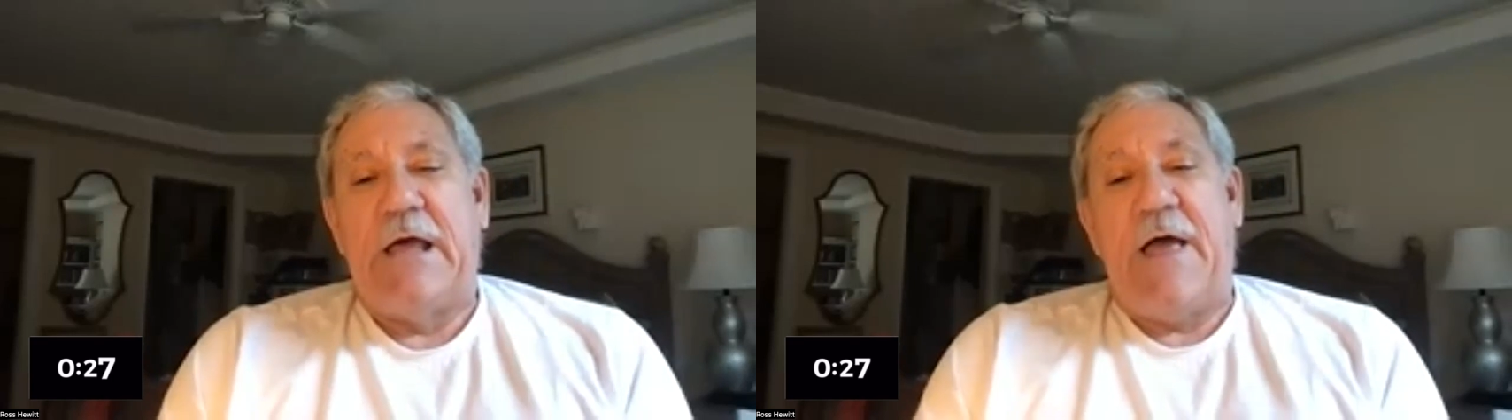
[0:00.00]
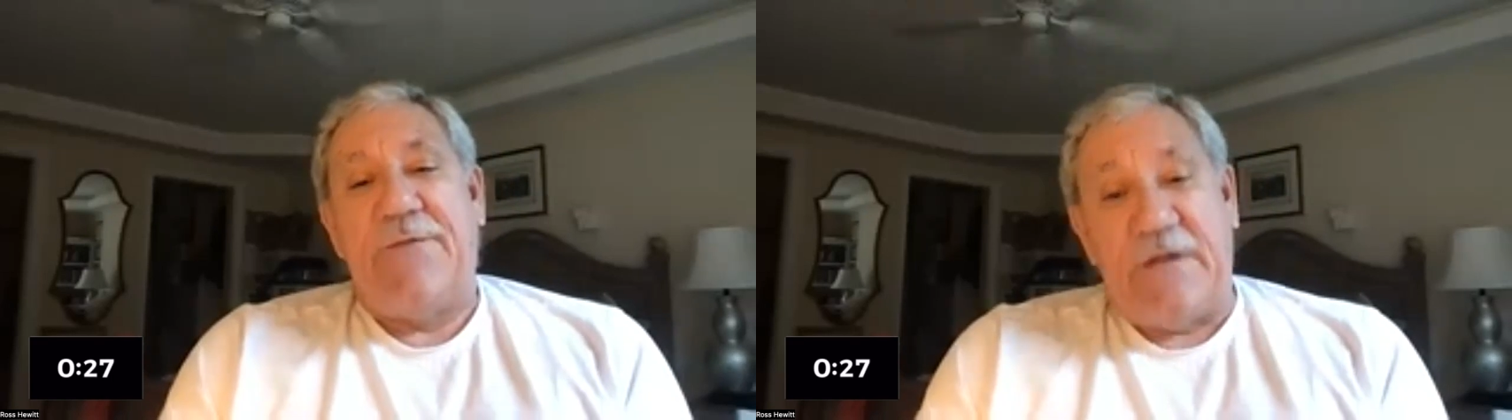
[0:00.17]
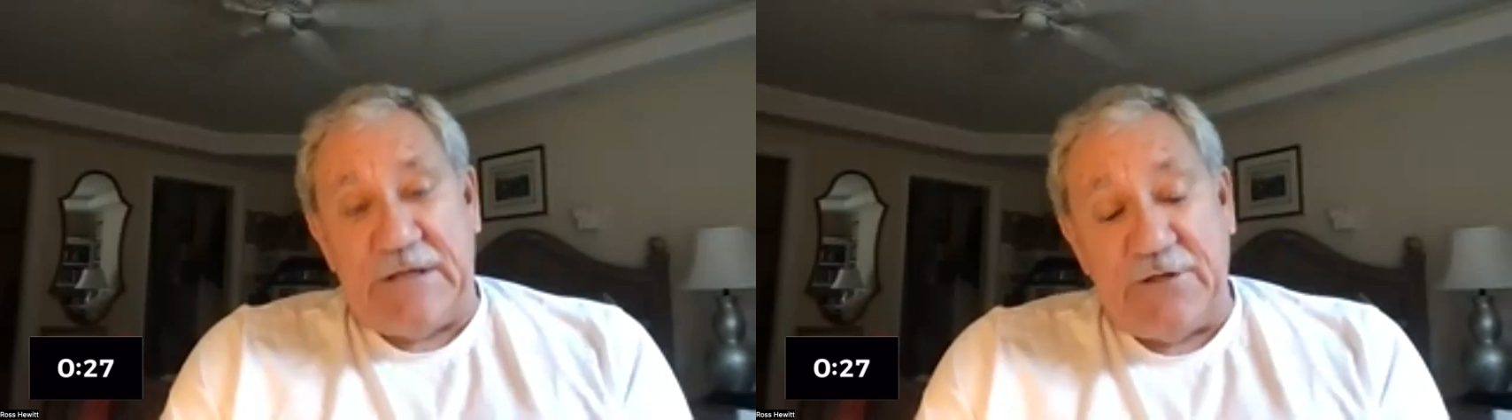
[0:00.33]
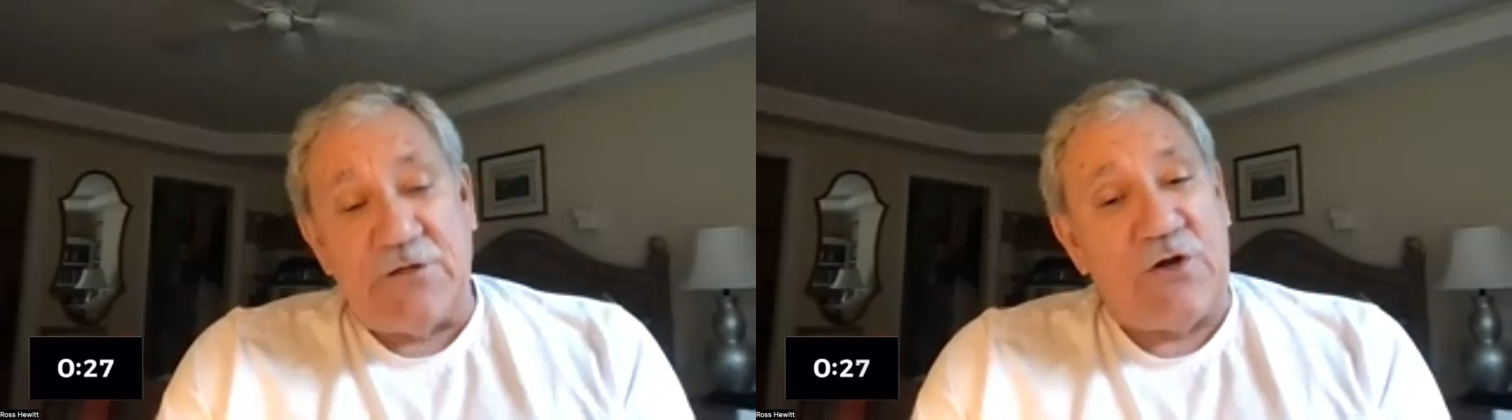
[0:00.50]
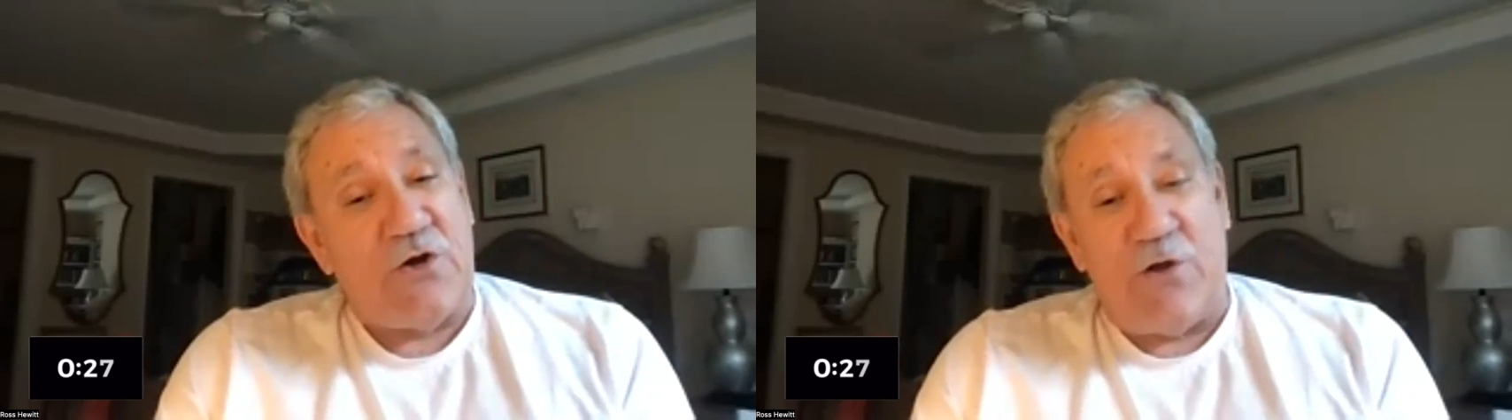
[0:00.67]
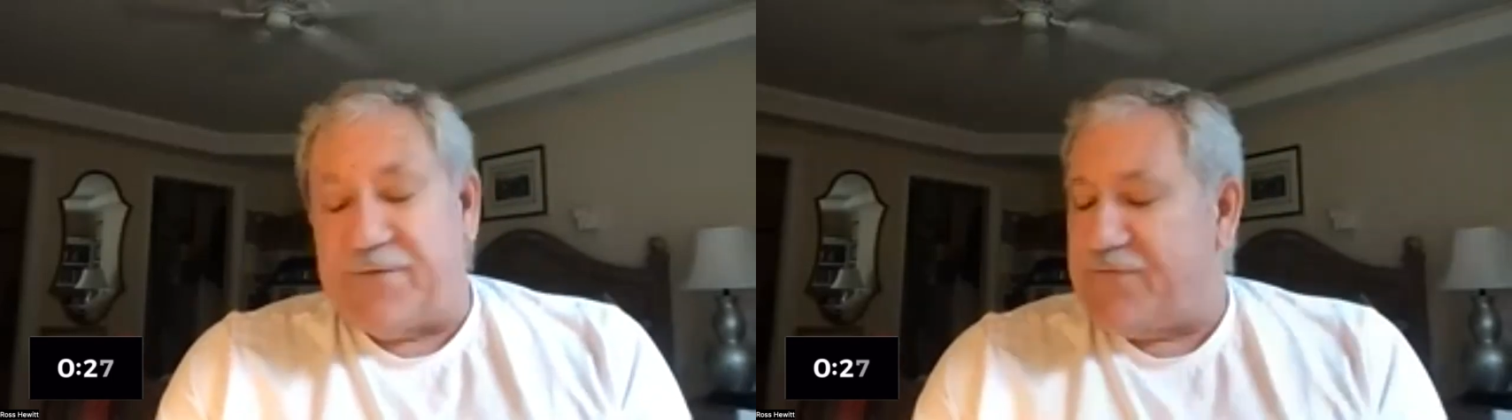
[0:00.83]
And the little
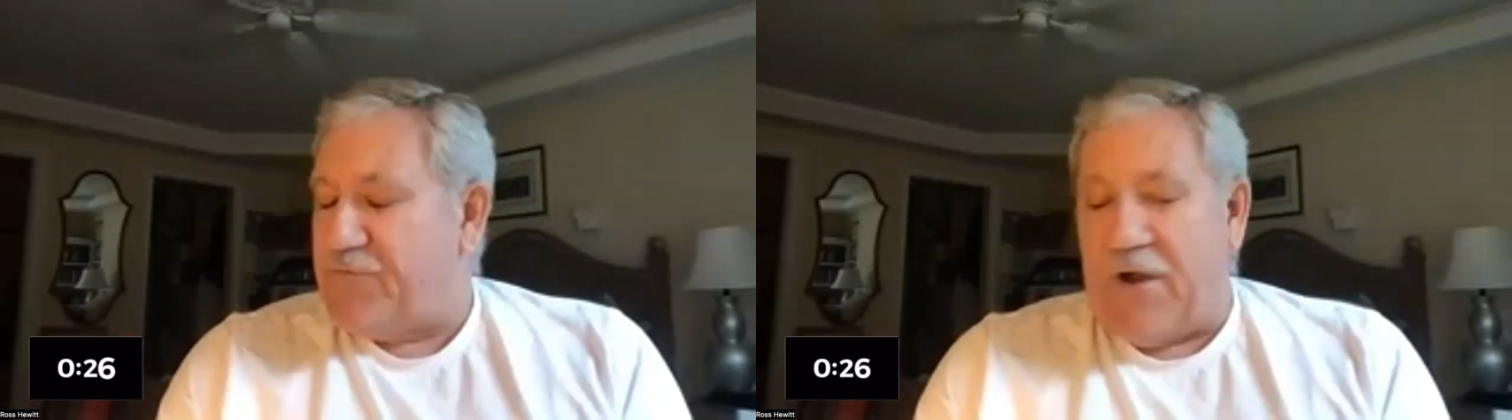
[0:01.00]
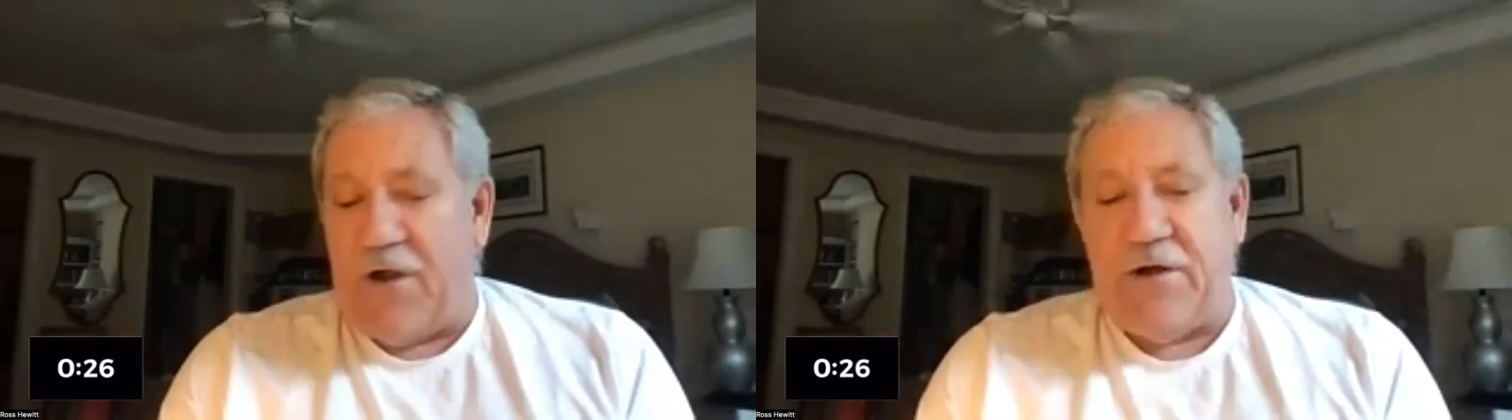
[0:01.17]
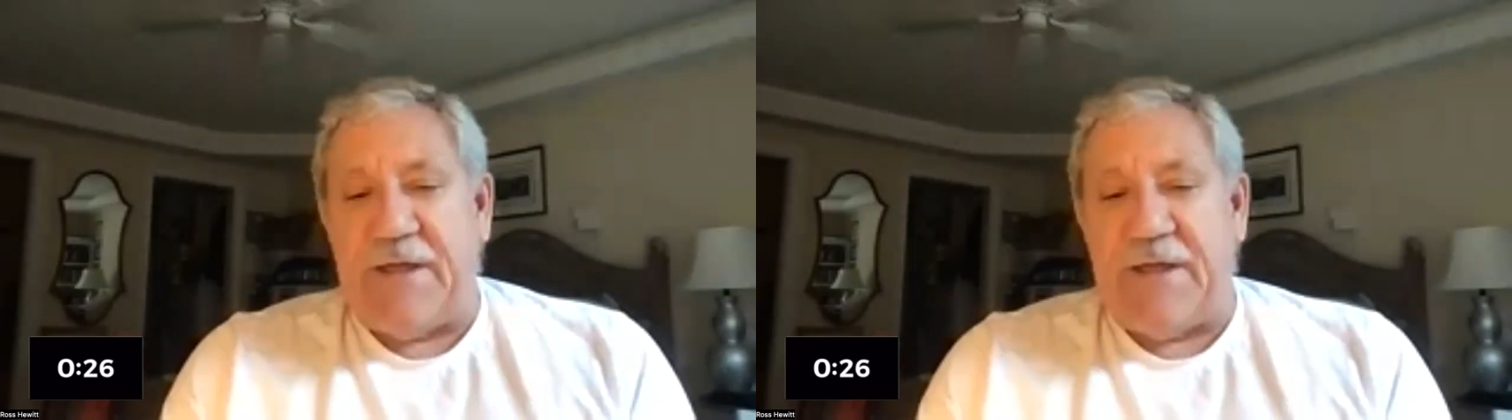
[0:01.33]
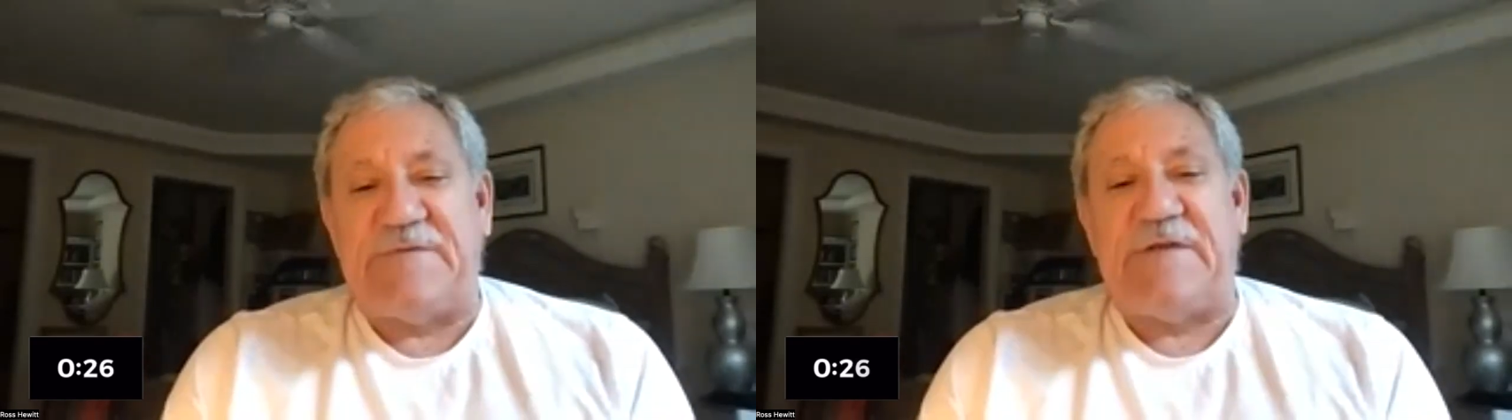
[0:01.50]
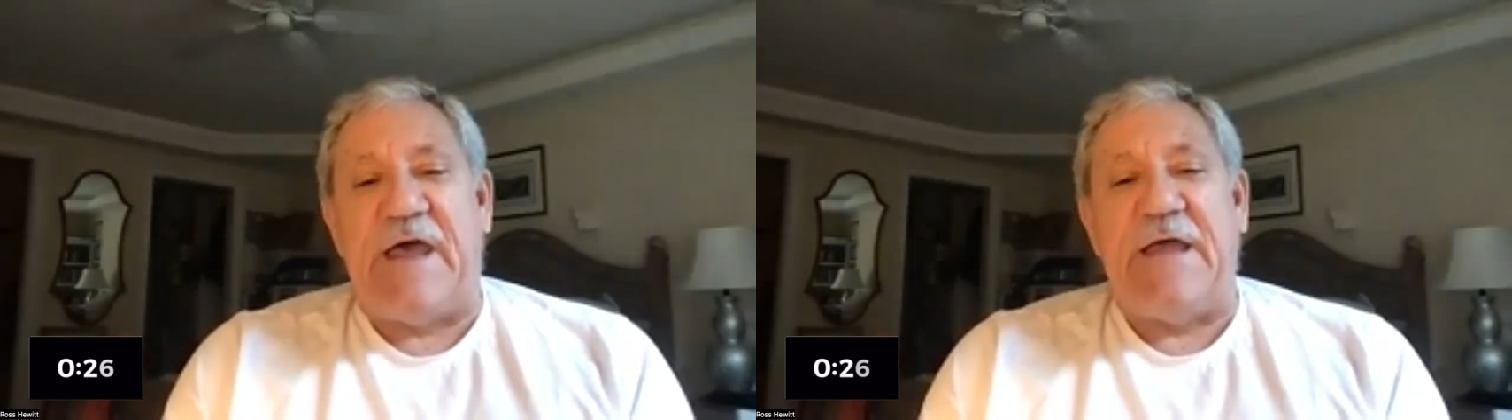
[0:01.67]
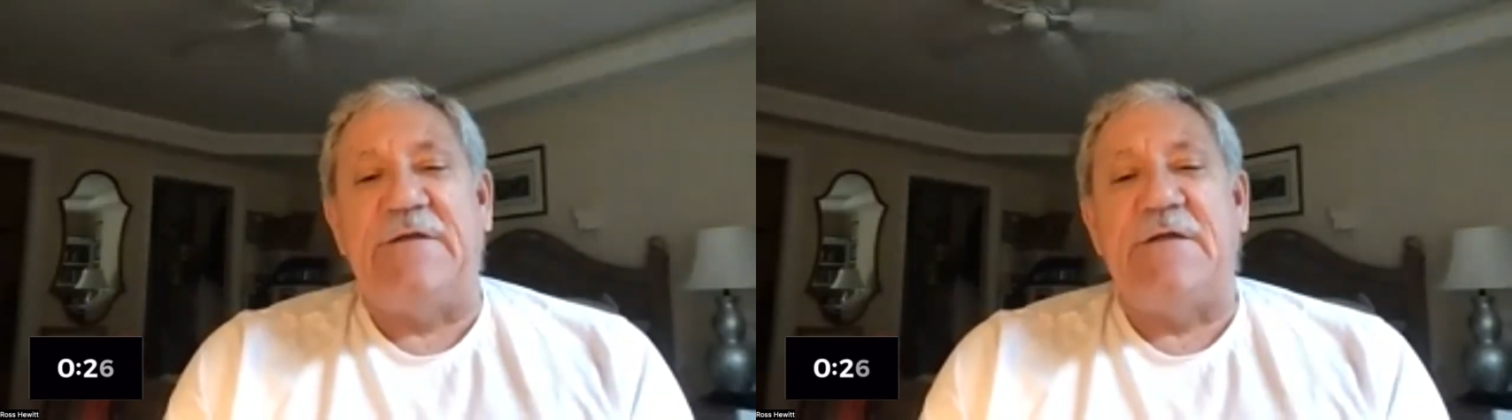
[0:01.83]
girl is very
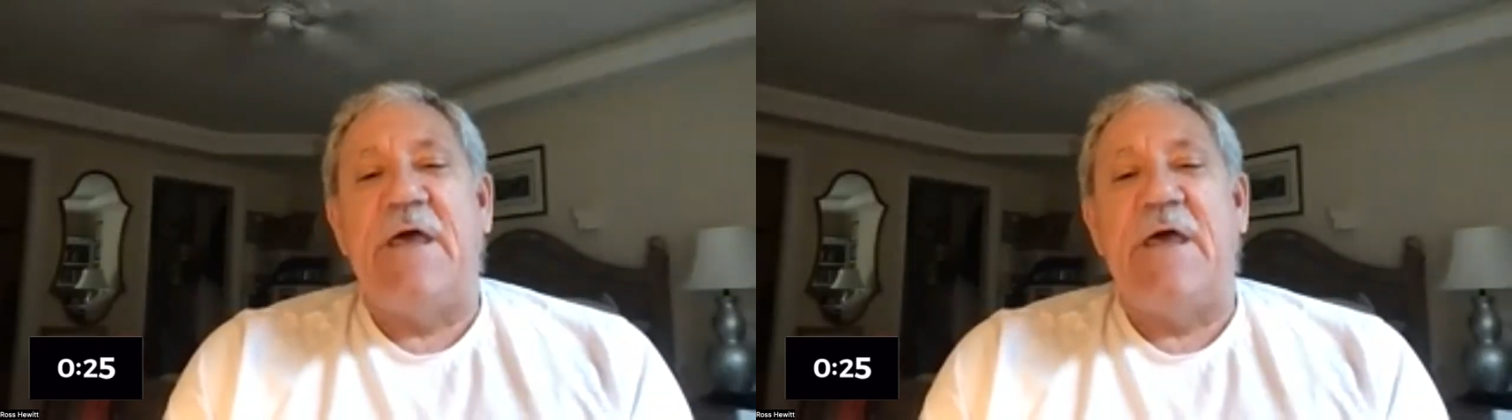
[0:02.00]
upset,